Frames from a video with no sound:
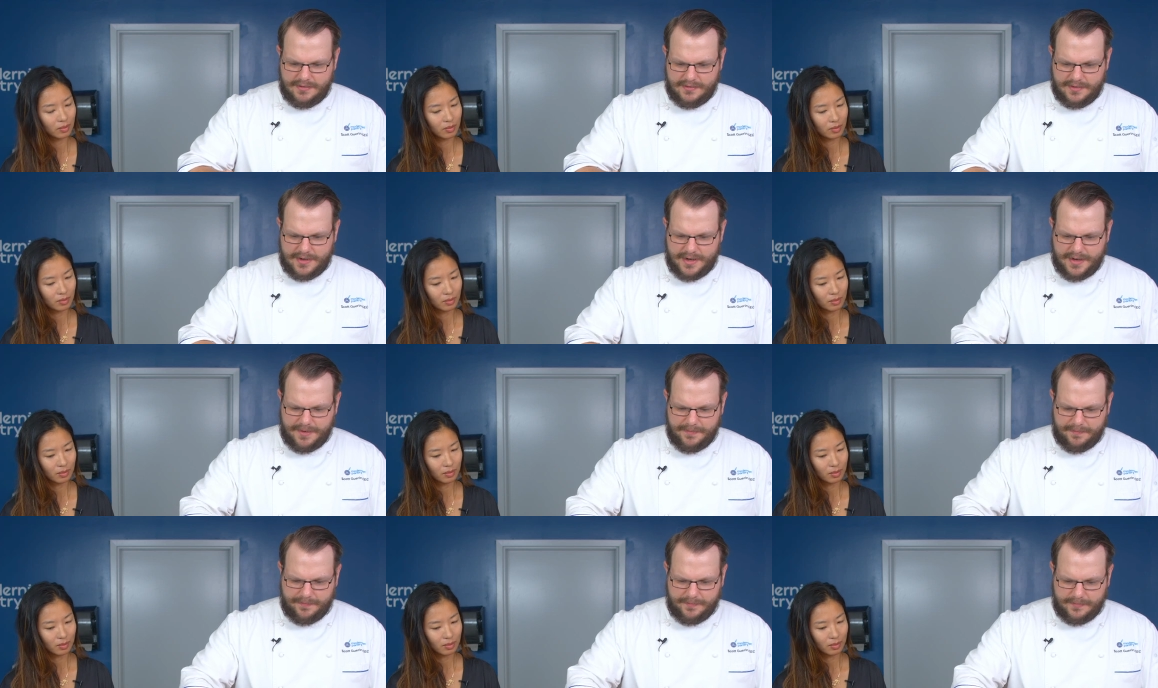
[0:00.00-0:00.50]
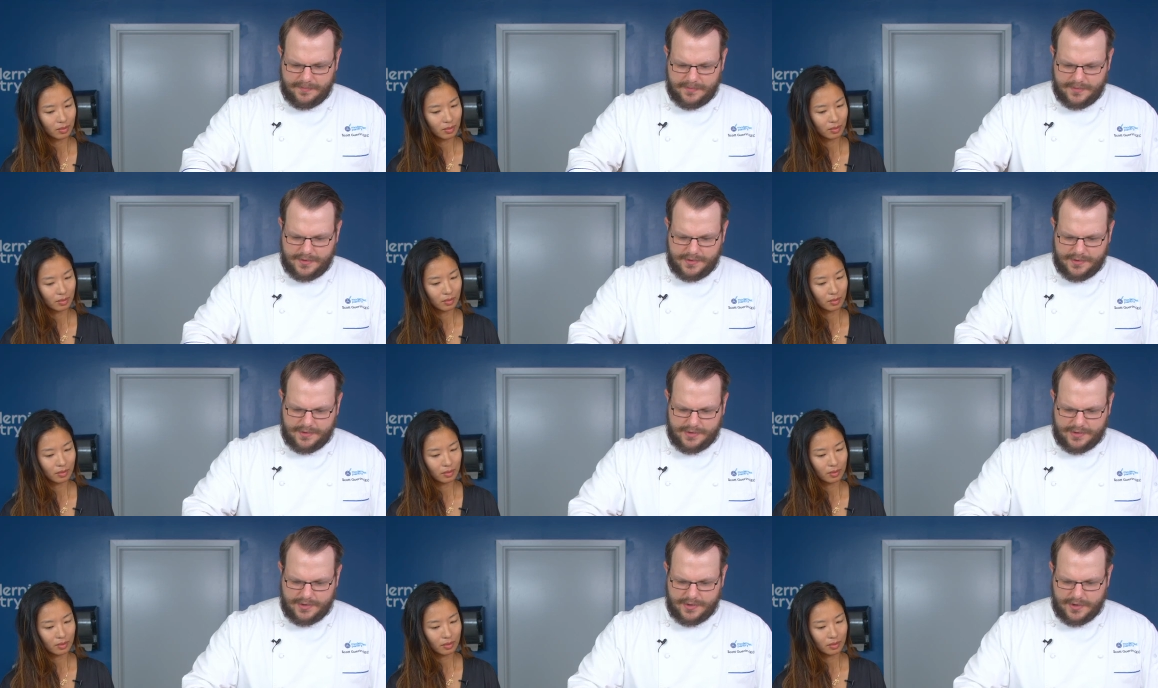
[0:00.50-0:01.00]
Speaker 1: right?
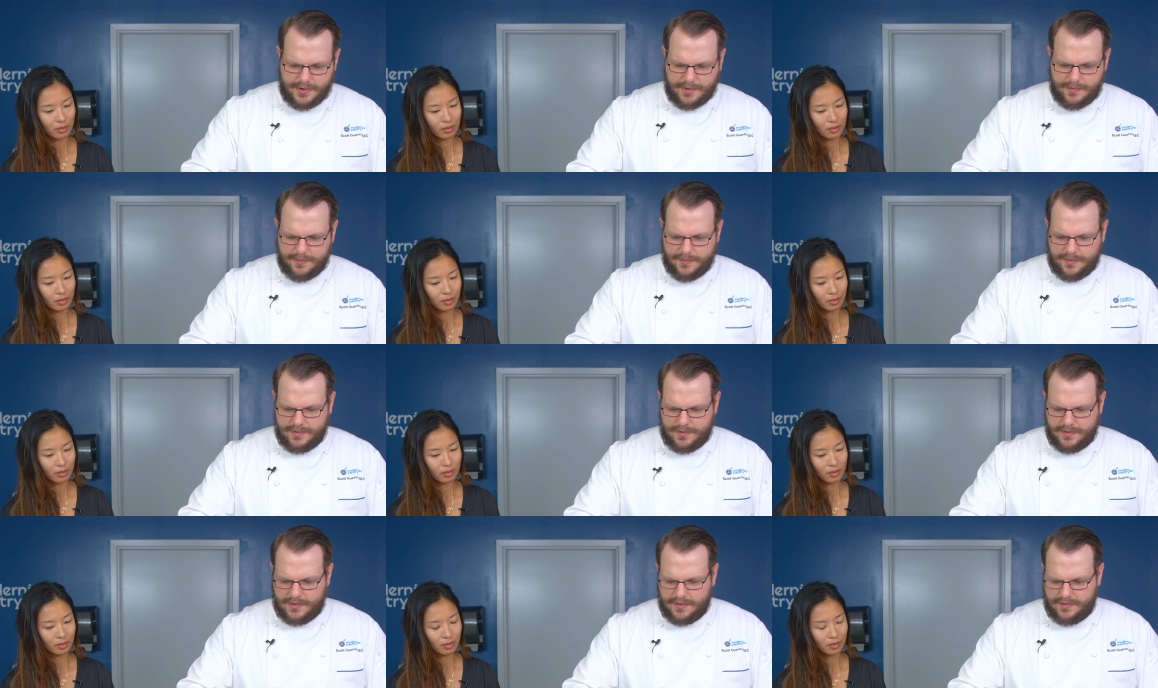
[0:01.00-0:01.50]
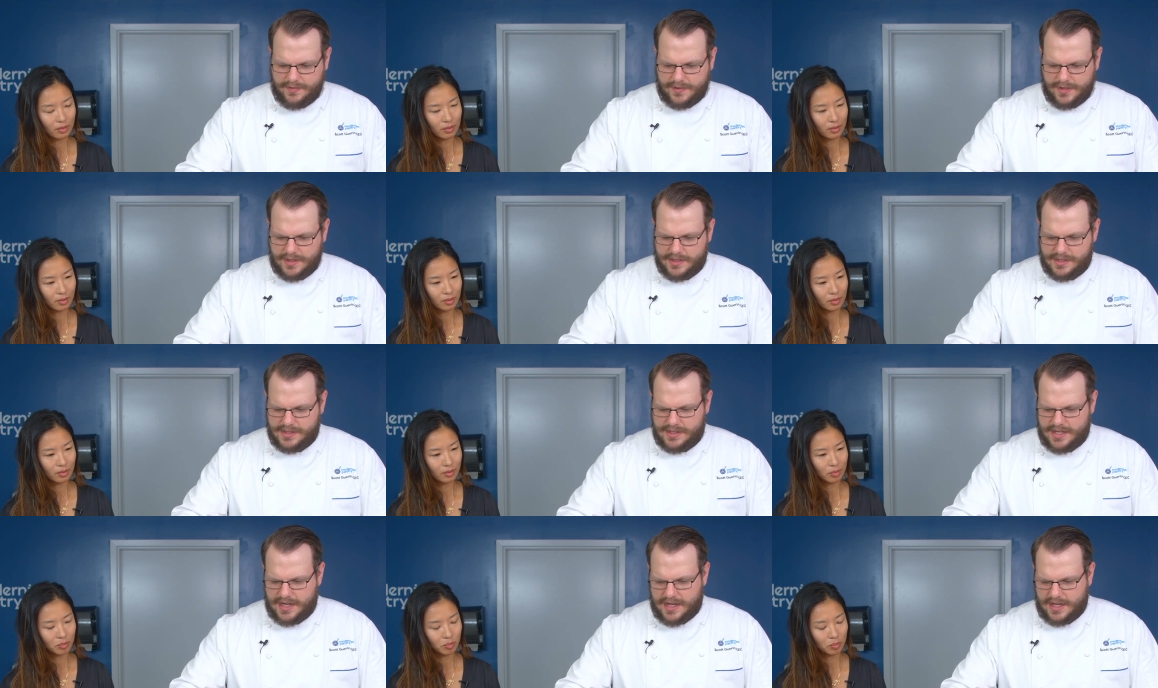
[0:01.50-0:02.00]
So if I
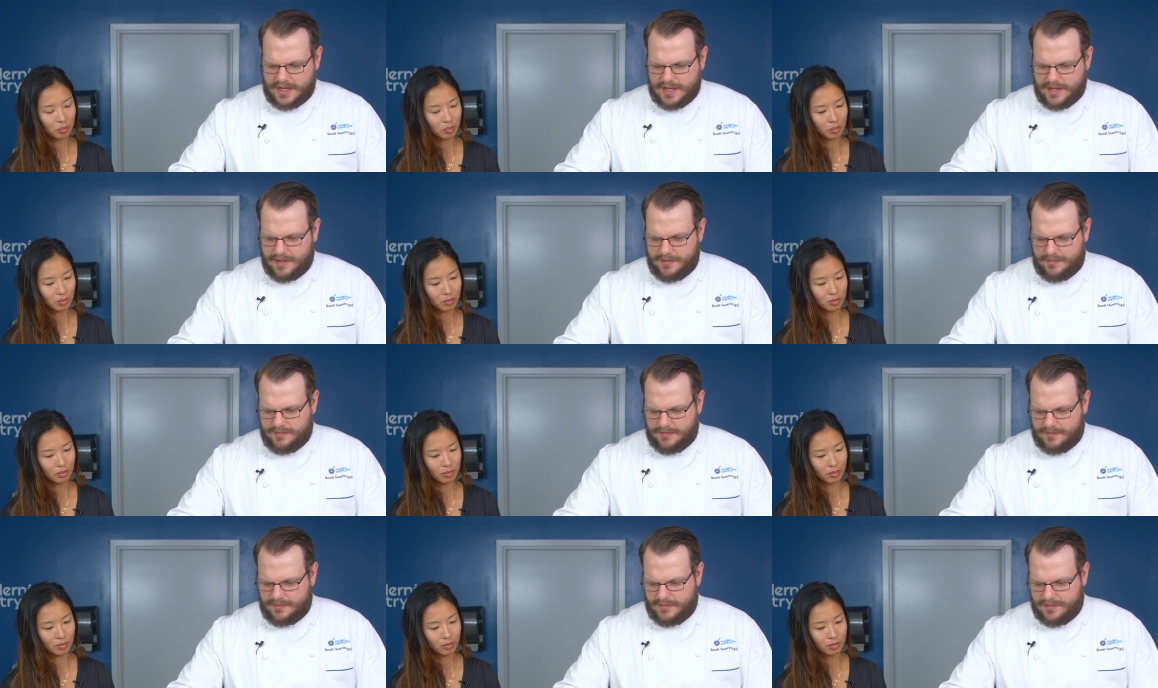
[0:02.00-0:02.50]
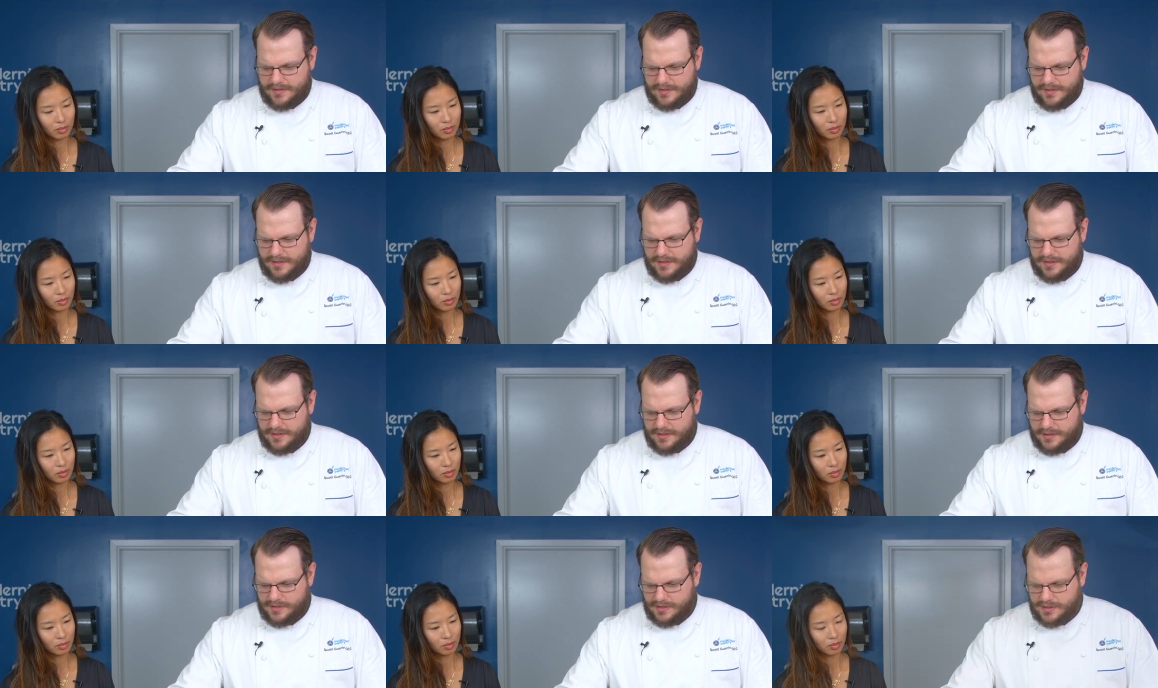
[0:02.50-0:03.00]
just take it,
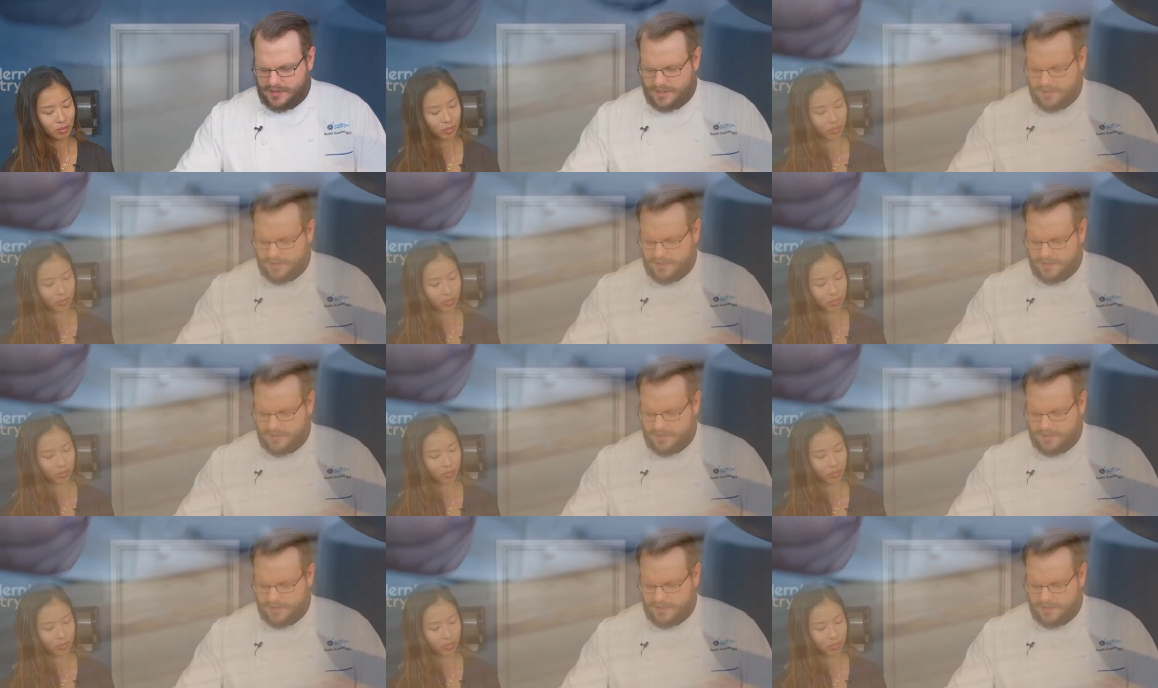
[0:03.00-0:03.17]
just